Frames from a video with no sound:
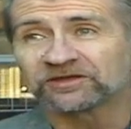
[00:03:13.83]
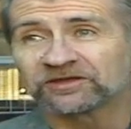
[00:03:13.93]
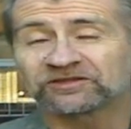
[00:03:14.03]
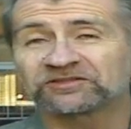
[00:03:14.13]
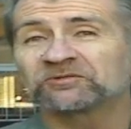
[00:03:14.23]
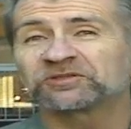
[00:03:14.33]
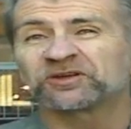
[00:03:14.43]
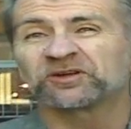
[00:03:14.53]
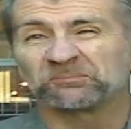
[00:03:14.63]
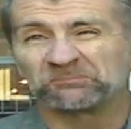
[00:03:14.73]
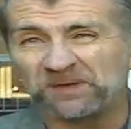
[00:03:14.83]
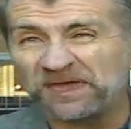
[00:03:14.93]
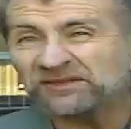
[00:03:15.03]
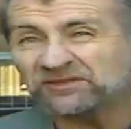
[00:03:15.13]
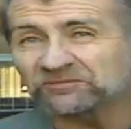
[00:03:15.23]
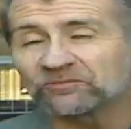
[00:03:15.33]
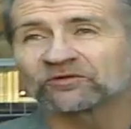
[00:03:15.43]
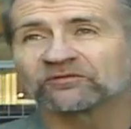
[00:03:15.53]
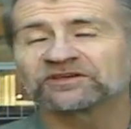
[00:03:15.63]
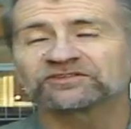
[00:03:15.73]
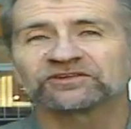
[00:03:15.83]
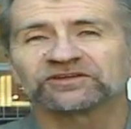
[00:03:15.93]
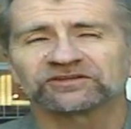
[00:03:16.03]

to see what their base motivation